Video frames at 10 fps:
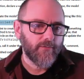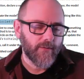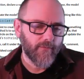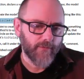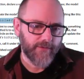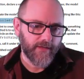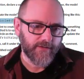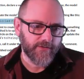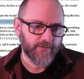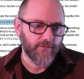going to do one more
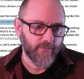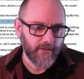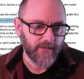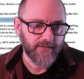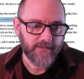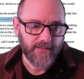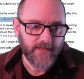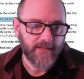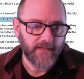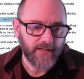thing just so that we can
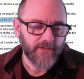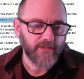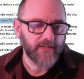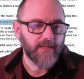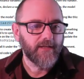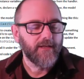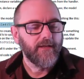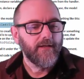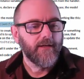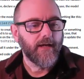see it initially.
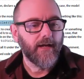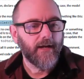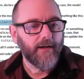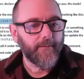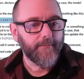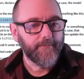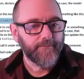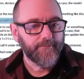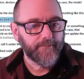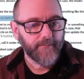
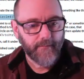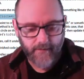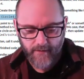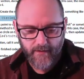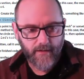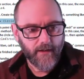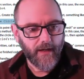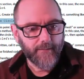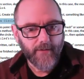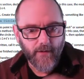I'm
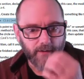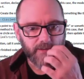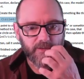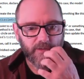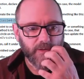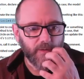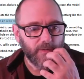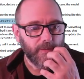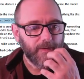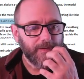going
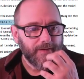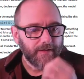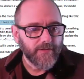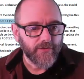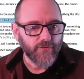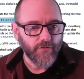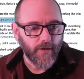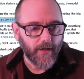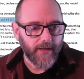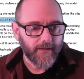to just
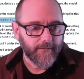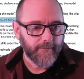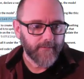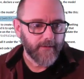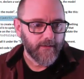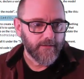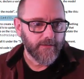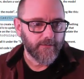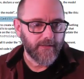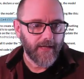draw it.
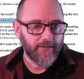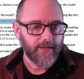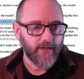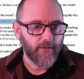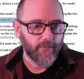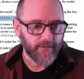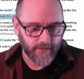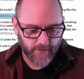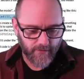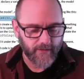So down here where
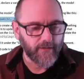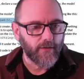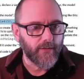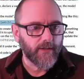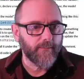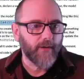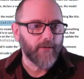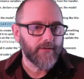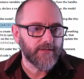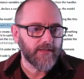it says create the GUI
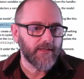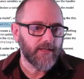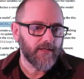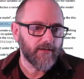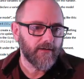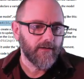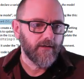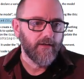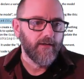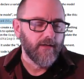components, in here,
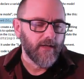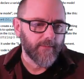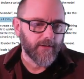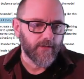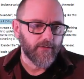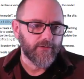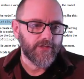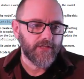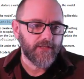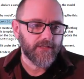I'm going to go
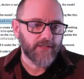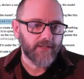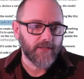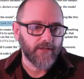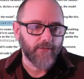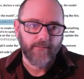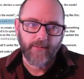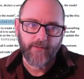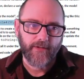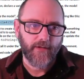
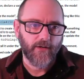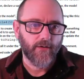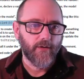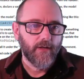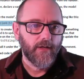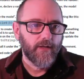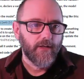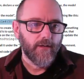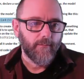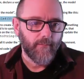I'm going to go
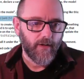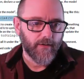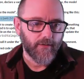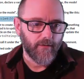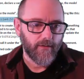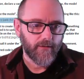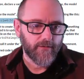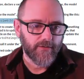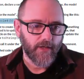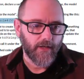model.draw